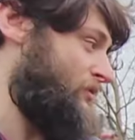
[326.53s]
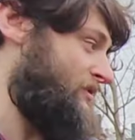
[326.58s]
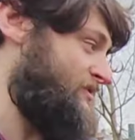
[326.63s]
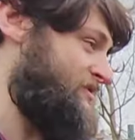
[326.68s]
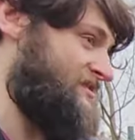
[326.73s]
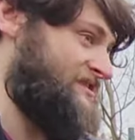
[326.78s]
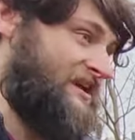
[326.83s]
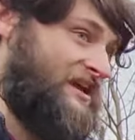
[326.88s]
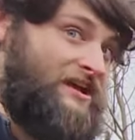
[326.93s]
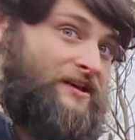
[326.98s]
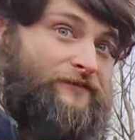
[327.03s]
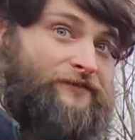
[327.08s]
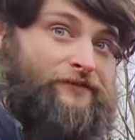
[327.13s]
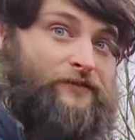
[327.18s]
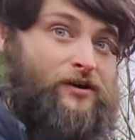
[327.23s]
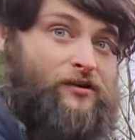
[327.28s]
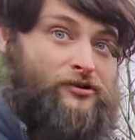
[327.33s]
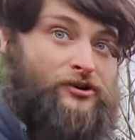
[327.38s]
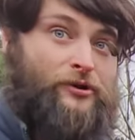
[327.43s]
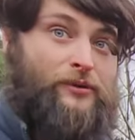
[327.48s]
Steve
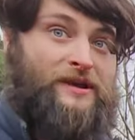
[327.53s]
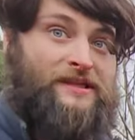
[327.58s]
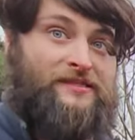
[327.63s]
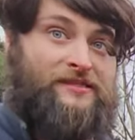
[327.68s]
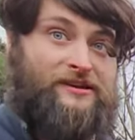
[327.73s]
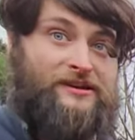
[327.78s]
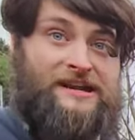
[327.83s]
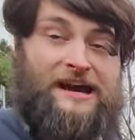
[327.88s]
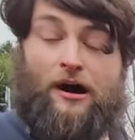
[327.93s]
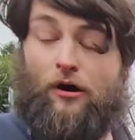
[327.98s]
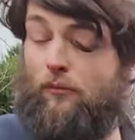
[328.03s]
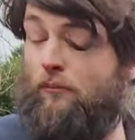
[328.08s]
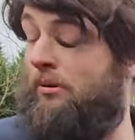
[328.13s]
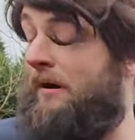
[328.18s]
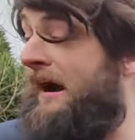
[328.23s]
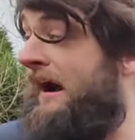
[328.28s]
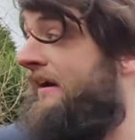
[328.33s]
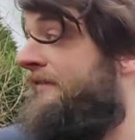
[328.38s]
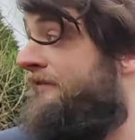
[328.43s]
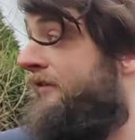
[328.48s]
for doing the
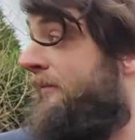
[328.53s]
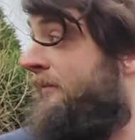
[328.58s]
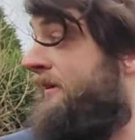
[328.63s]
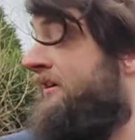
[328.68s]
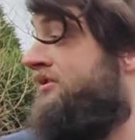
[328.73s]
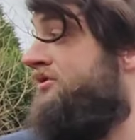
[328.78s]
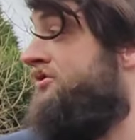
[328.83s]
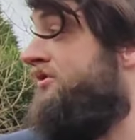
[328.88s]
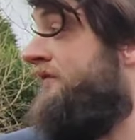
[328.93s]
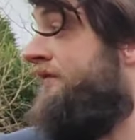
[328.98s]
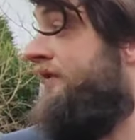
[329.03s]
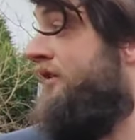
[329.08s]
downpipe for me and stuff.